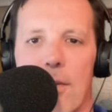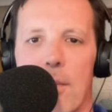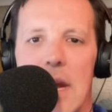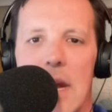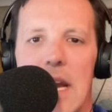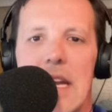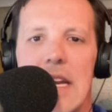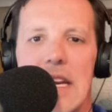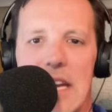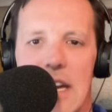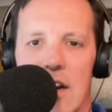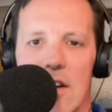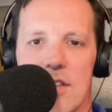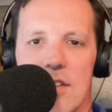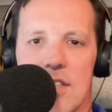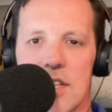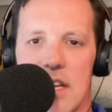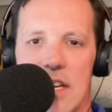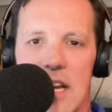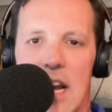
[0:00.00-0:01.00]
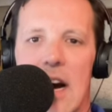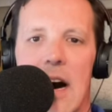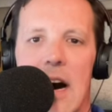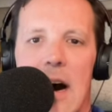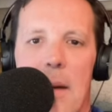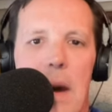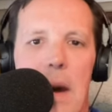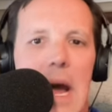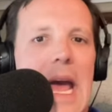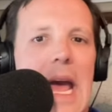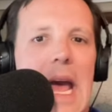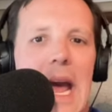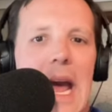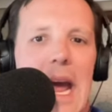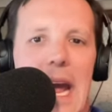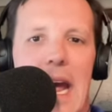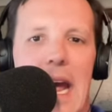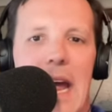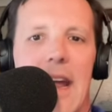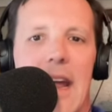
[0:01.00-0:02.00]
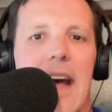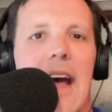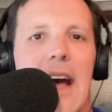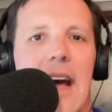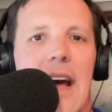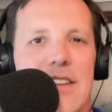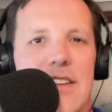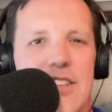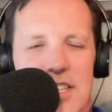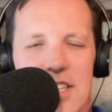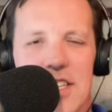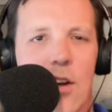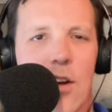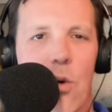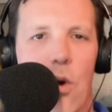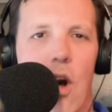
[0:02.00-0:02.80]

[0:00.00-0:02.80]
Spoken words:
many years to come. And just to